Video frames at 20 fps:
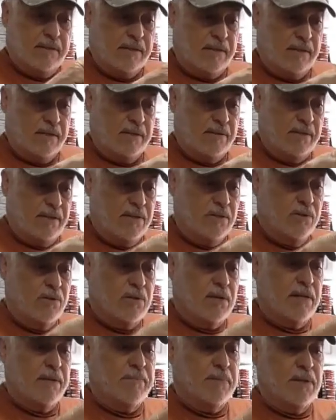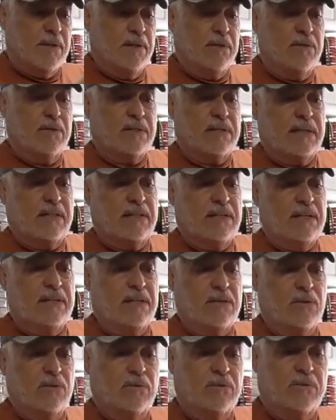And then you clip the little, it's got the
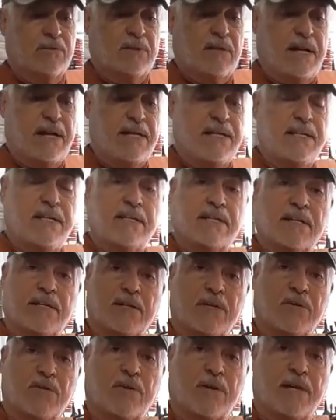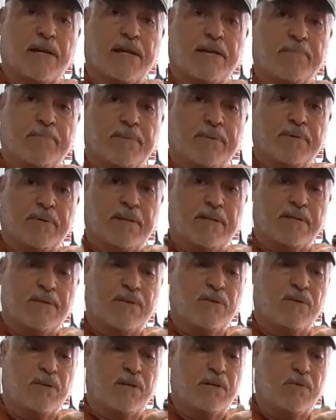little, tiniest little clip, is
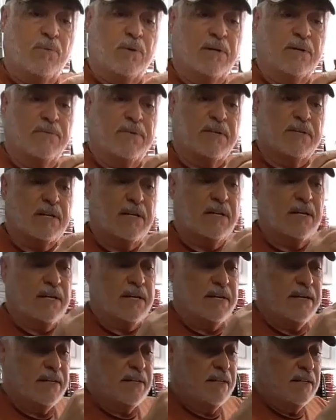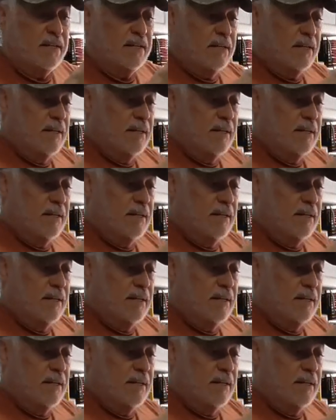the only one of its kind.